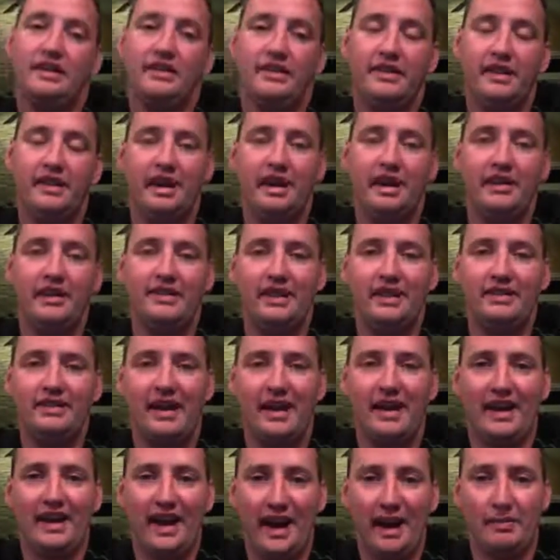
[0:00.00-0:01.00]
then I think
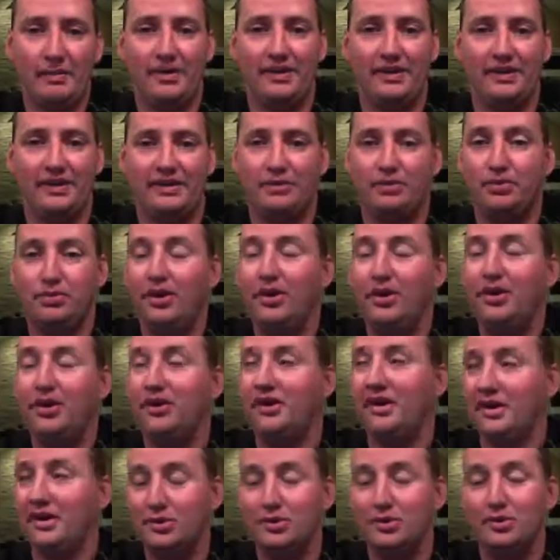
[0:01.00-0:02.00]
that app is a
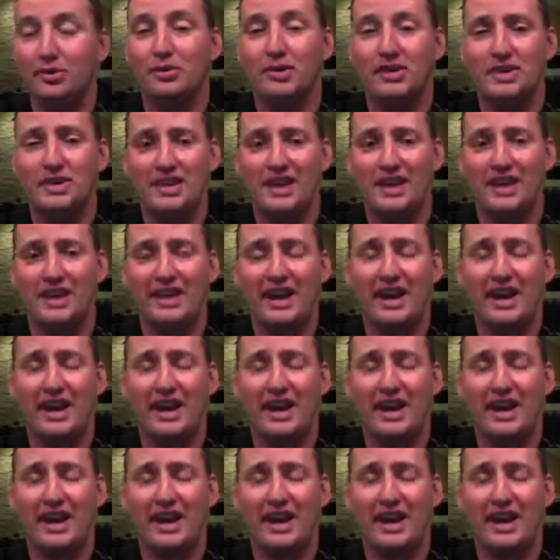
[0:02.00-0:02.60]
really cool one to check